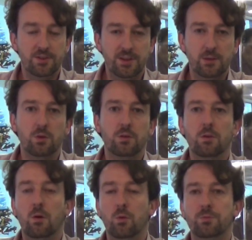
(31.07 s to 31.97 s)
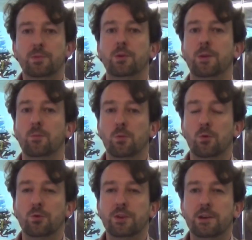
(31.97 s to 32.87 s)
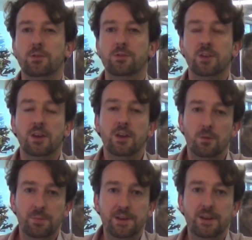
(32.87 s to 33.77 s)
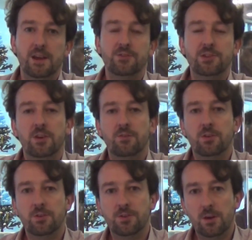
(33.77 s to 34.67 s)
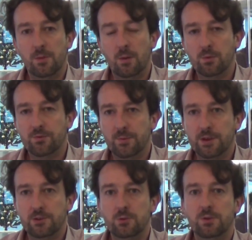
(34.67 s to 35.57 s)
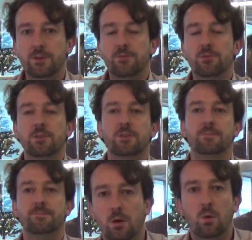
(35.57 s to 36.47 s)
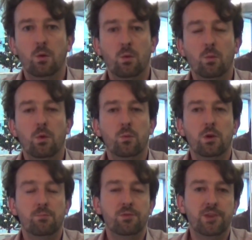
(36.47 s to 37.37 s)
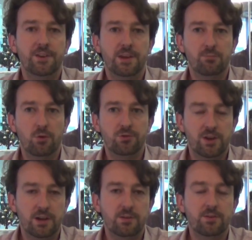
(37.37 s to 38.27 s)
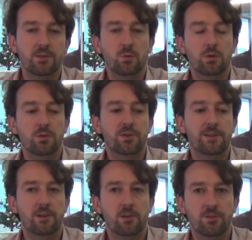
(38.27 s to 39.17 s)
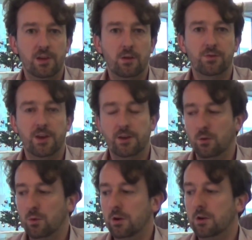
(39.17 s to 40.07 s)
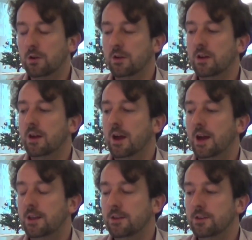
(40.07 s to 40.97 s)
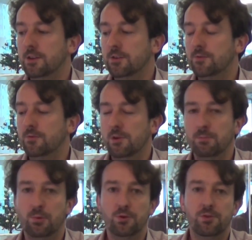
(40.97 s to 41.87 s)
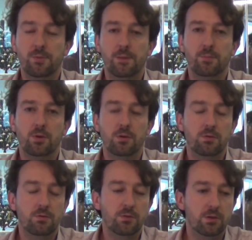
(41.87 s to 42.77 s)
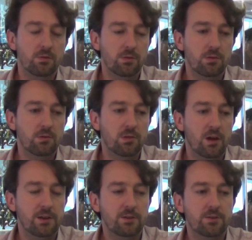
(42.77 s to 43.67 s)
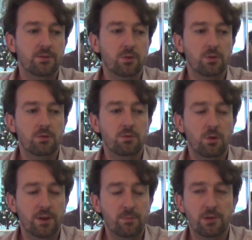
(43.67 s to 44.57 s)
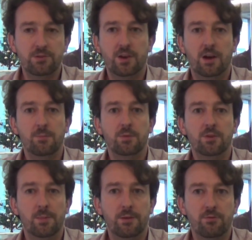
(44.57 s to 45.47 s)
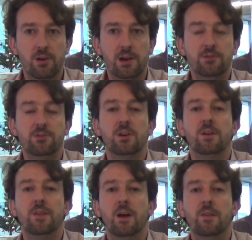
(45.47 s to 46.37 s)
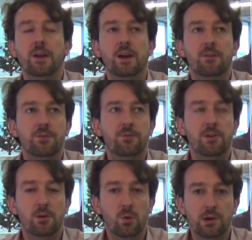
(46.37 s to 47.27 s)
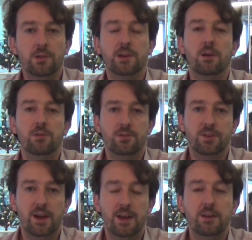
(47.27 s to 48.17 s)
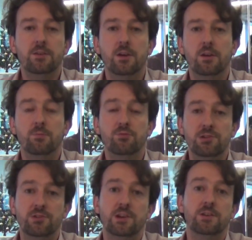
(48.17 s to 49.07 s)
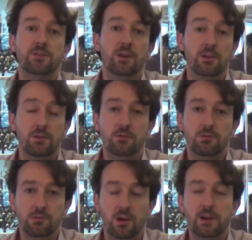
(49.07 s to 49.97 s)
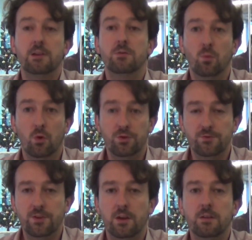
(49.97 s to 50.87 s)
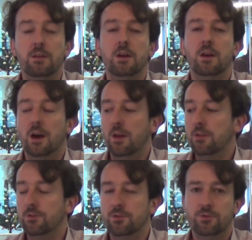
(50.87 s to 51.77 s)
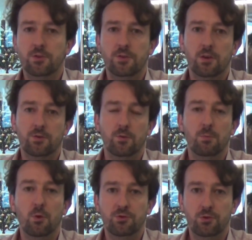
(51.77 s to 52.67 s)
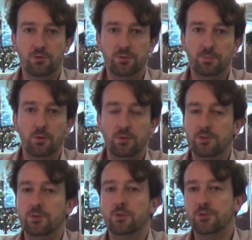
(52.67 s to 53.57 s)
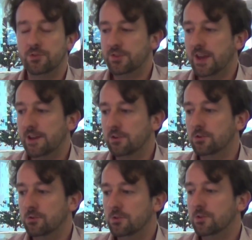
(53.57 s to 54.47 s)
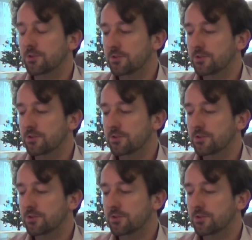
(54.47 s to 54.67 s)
city where they're always building more and more hotels, competing against each other to come up with something new and different. When we're presenting projects, we're selling ourselves and our work, and it's very important to remember the client is going to not have much time, it's coming fresh, and they have to very quickly understand and appreciate and like what you've done. And there's certainly a sort of emotional response, it's not just technical,